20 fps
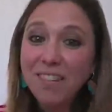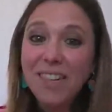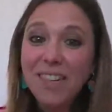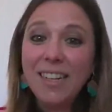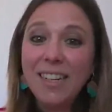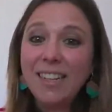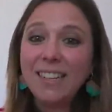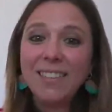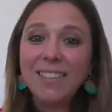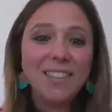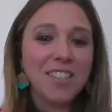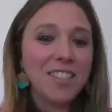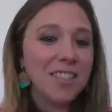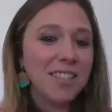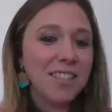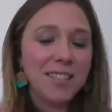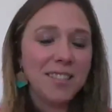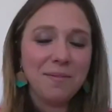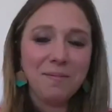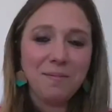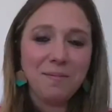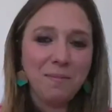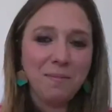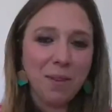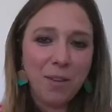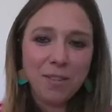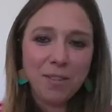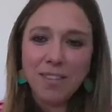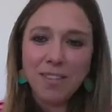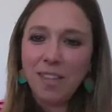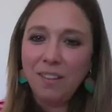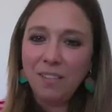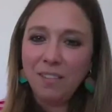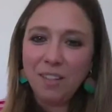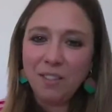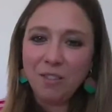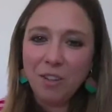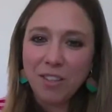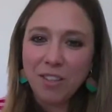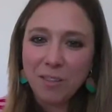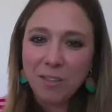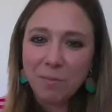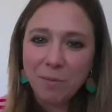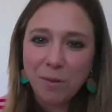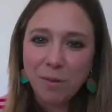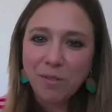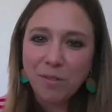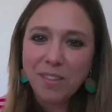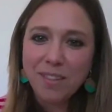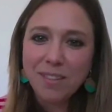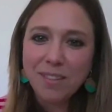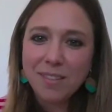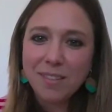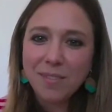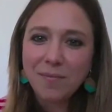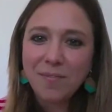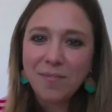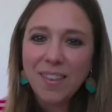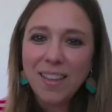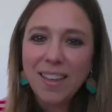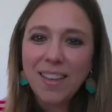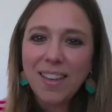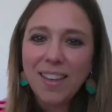really, just be yourself and trust the process.